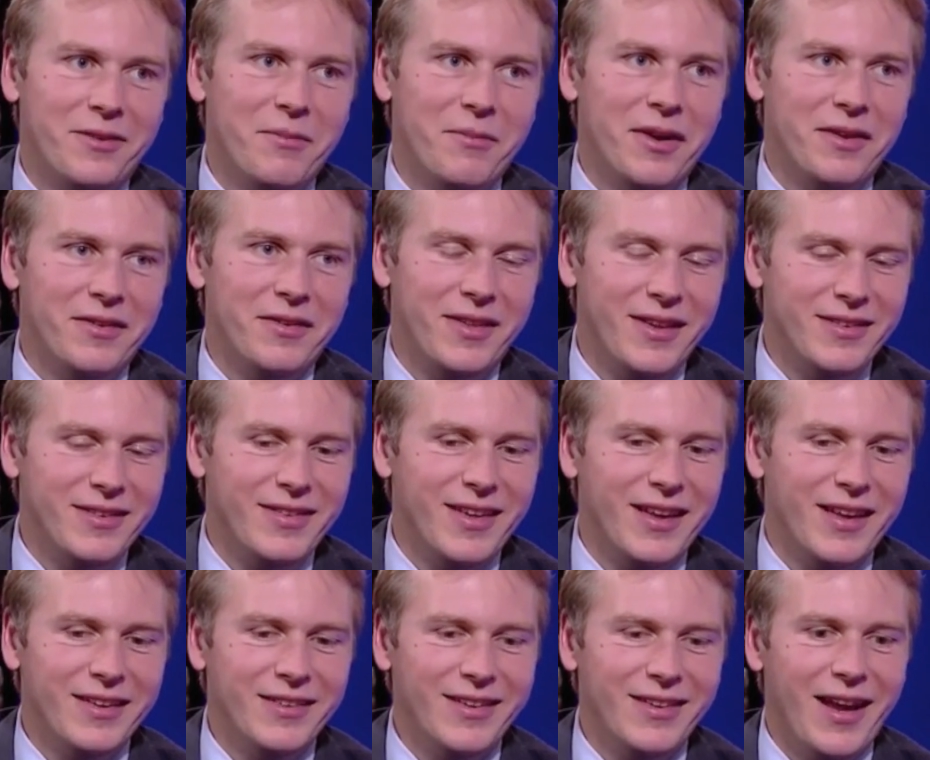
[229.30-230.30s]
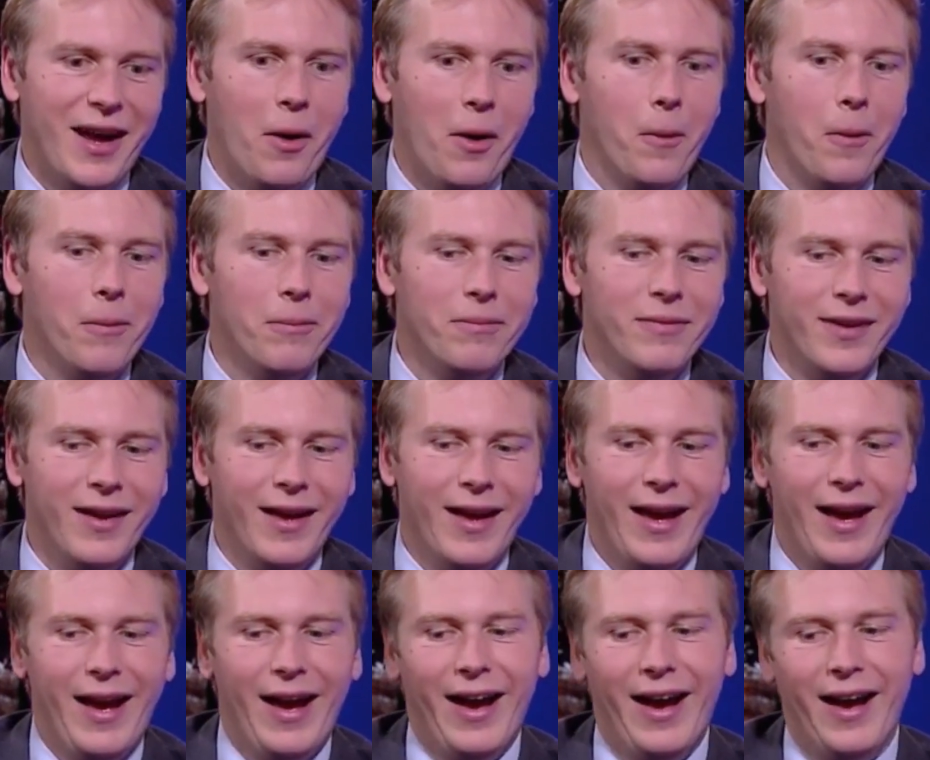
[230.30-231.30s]
so much these days, I hope.
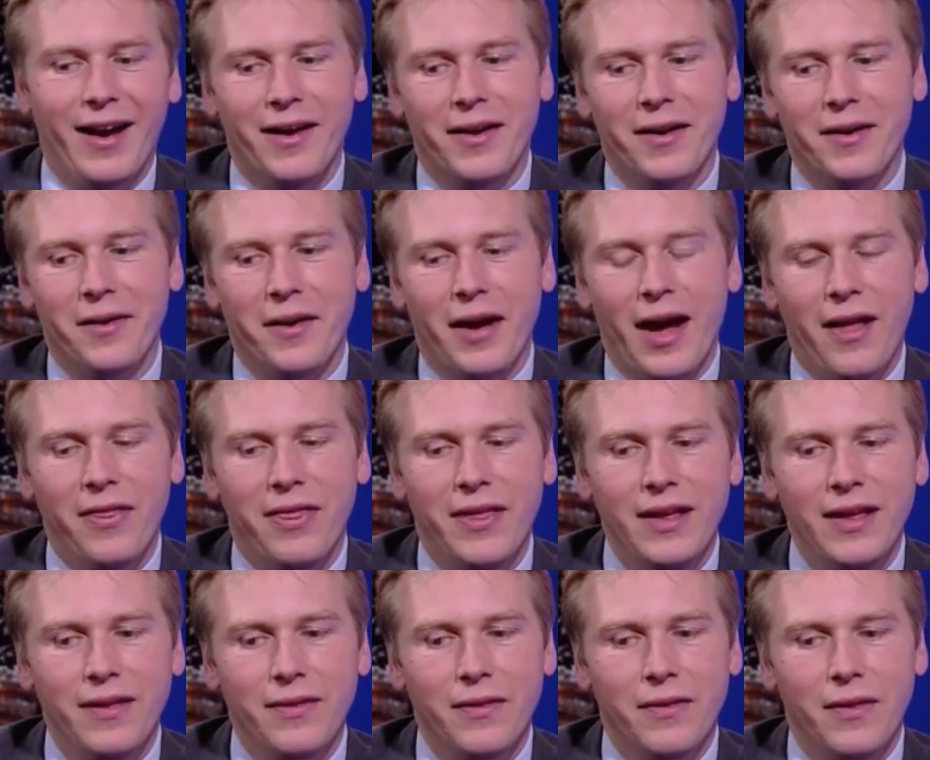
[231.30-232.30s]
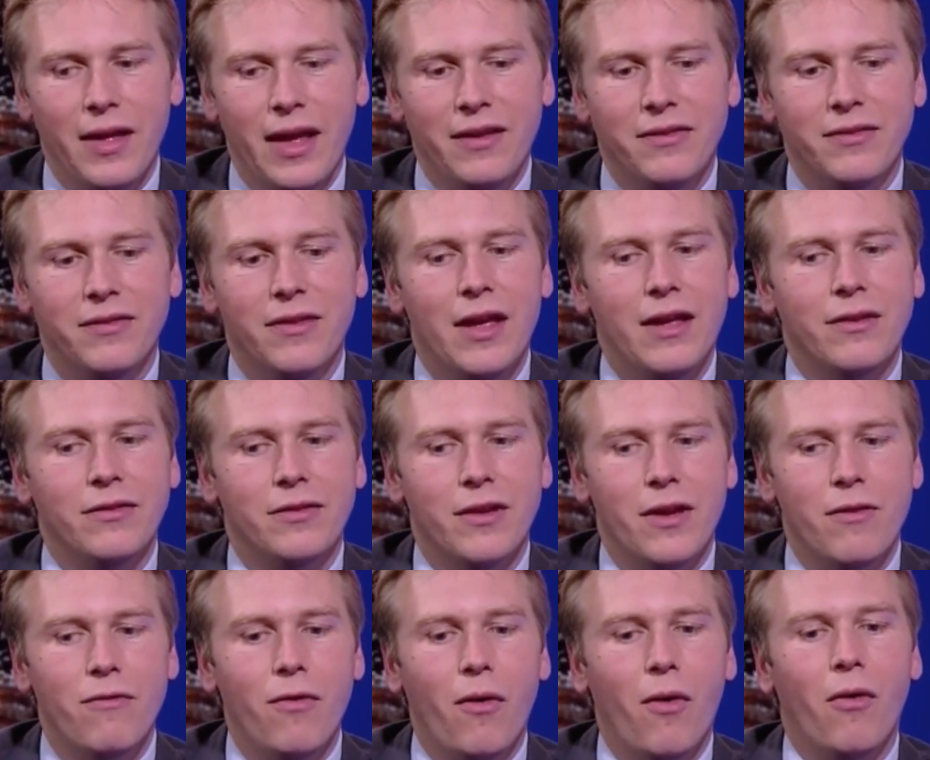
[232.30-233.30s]
I think it's
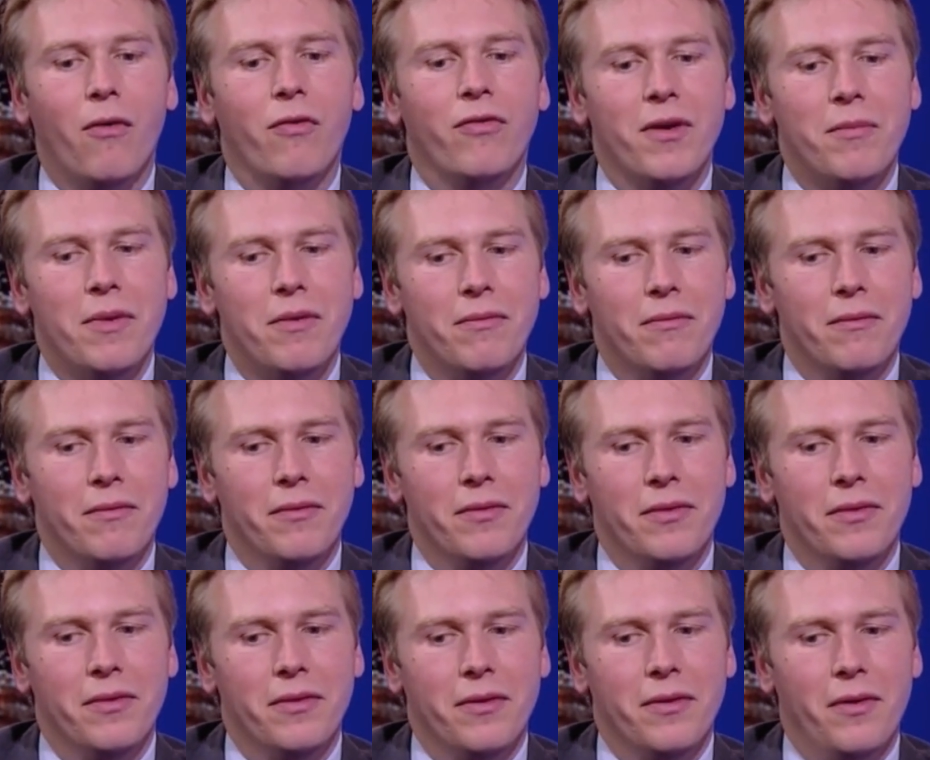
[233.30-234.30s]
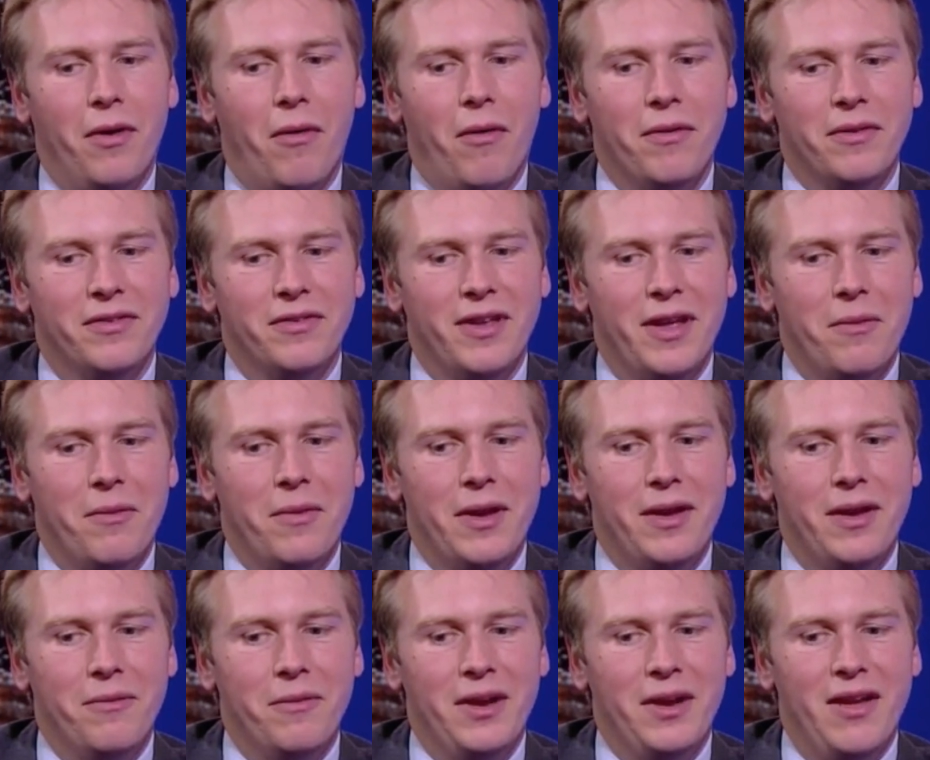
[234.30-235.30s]
evolved. I mean, obviously
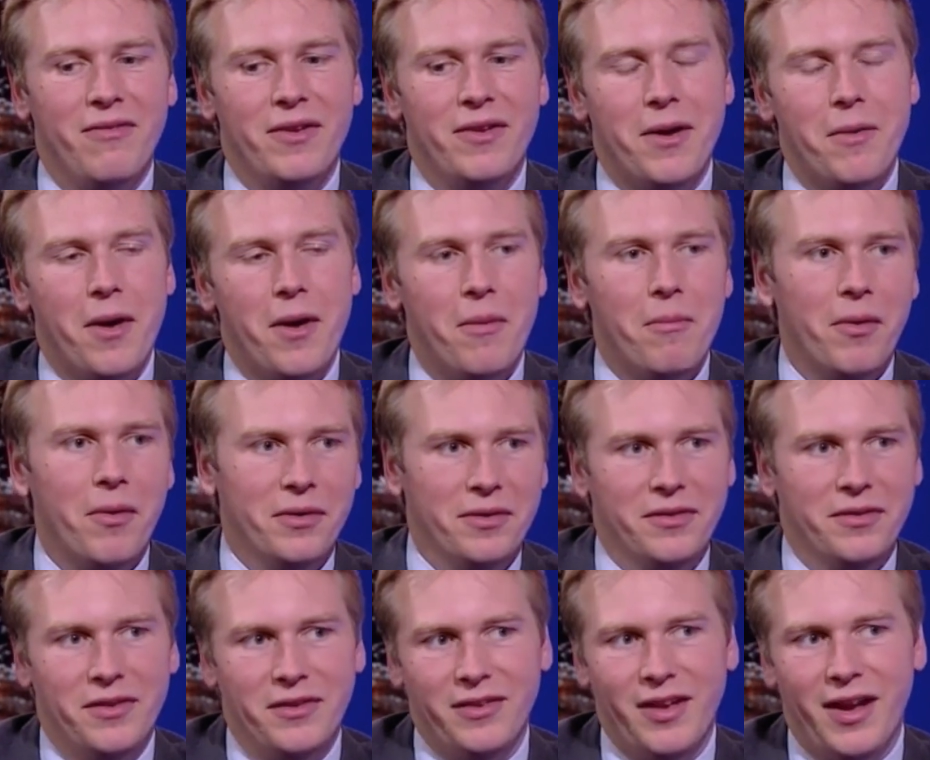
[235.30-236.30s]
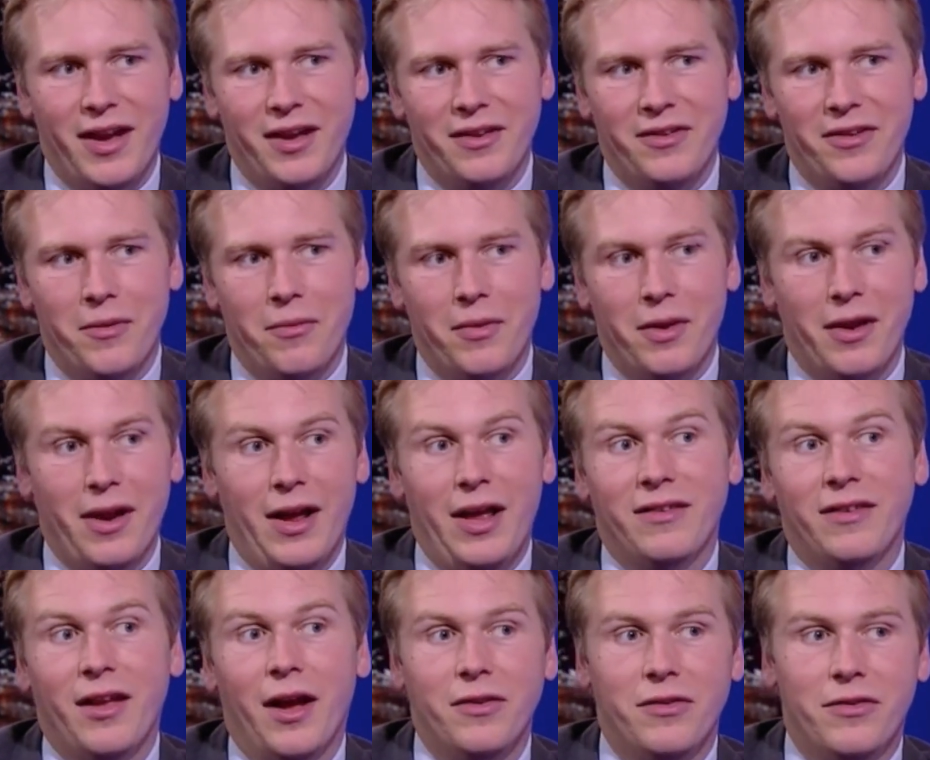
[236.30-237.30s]
we live in a modern society where
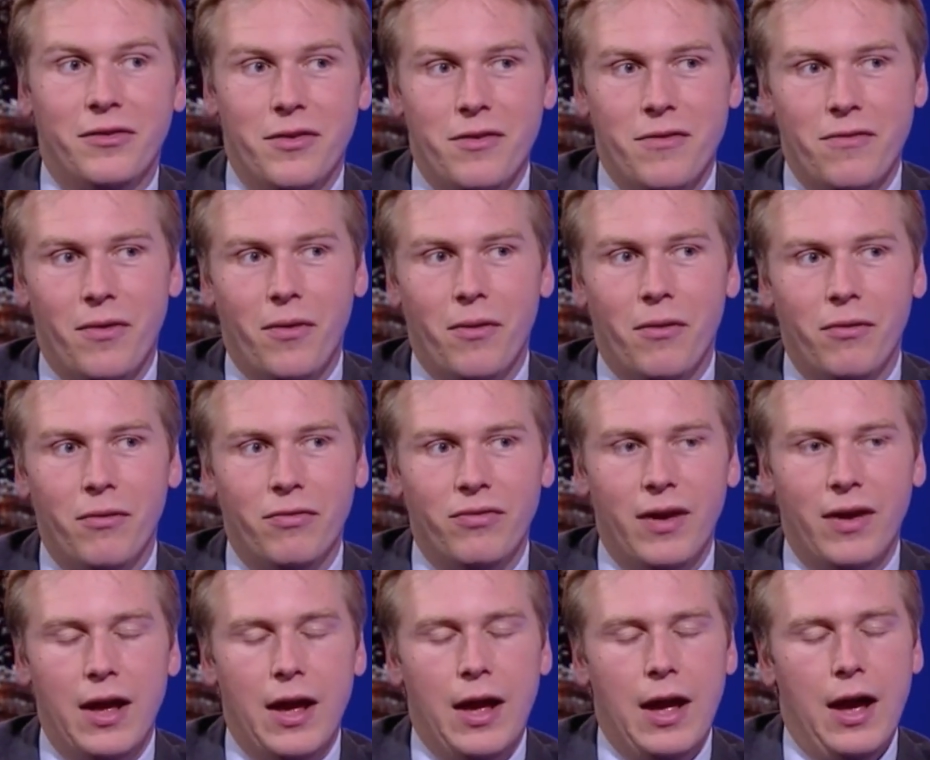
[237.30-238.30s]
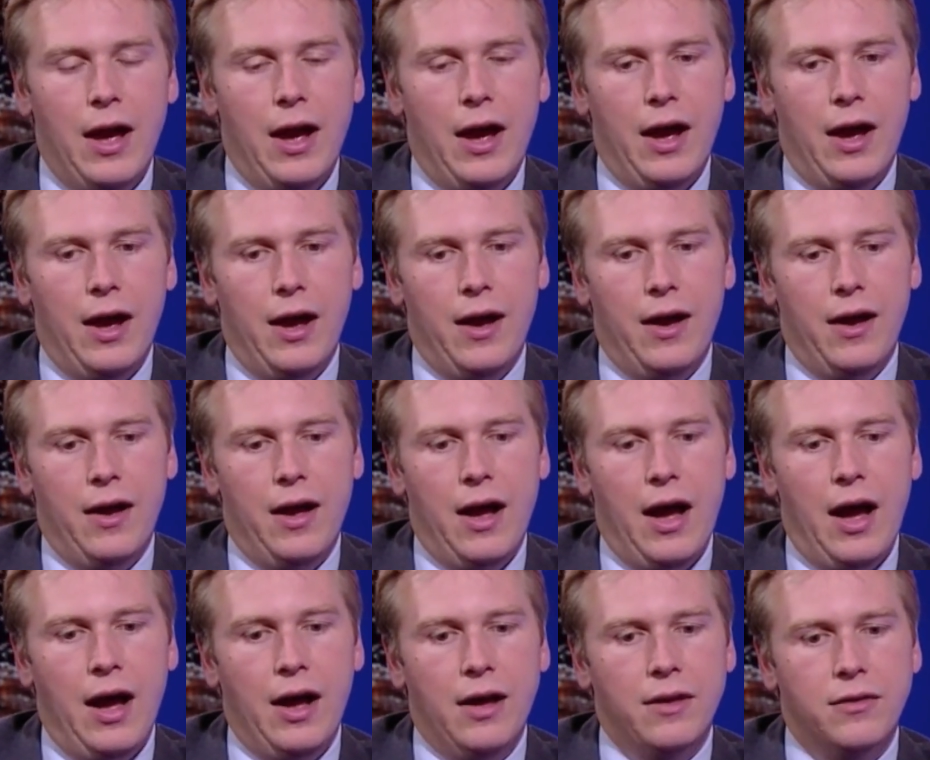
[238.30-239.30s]
it's had to evolve.
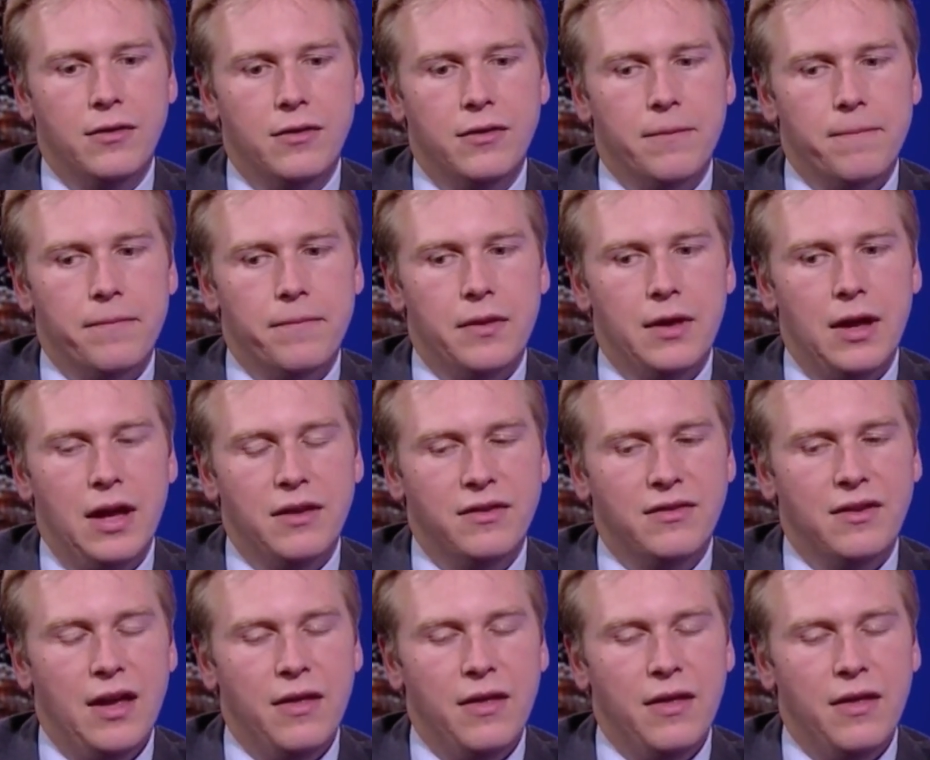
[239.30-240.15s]
And as I